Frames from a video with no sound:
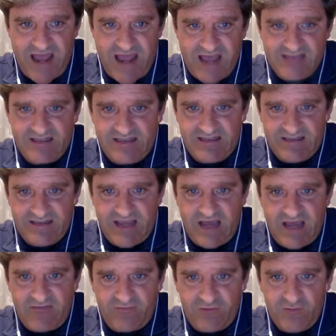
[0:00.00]
As they did
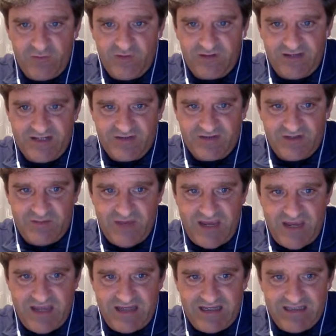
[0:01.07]
that, Fruman allegedly
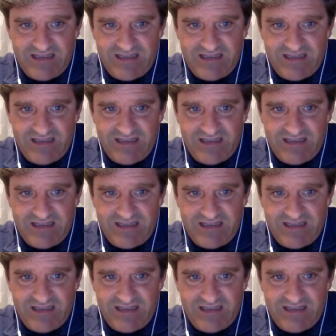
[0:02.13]
made